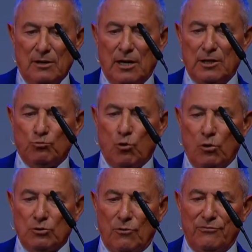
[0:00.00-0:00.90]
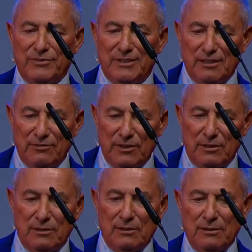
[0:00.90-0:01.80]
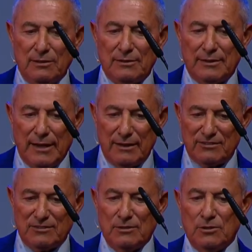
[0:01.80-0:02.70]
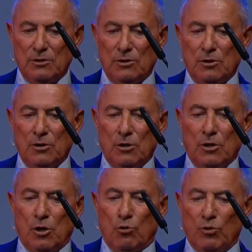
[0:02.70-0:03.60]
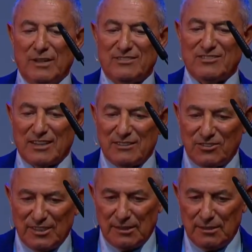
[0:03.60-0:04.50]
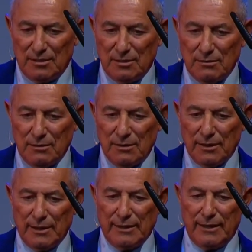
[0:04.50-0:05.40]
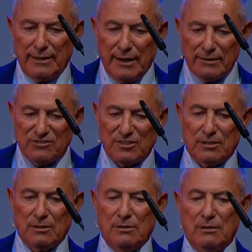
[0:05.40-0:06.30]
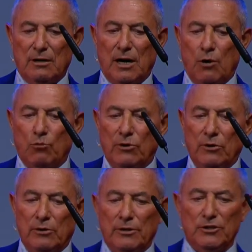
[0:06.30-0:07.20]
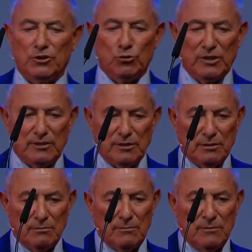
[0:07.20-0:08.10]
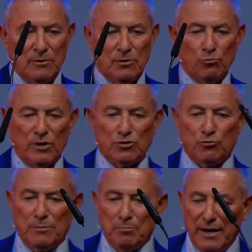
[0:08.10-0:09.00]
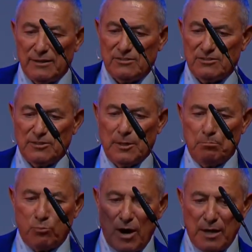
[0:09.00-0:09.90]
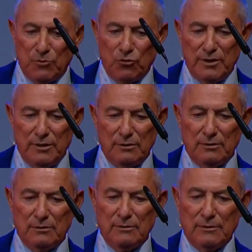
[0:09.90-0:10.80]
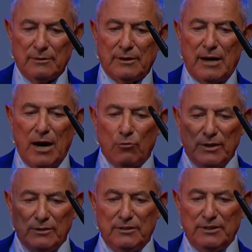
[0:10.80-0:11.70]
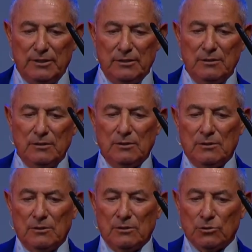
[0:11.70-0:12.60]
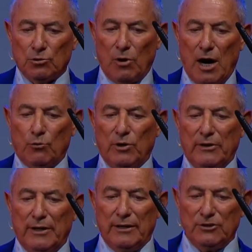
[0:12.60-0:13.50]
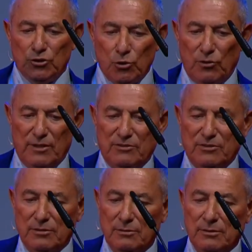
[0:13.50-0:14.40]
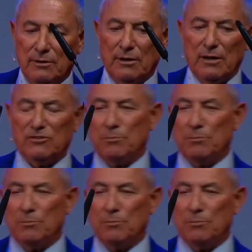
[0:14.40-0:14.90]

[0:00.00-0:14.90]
and world of giving, thus will succeed in enhancing our unity, which remains the primary guarantee to our endurance as a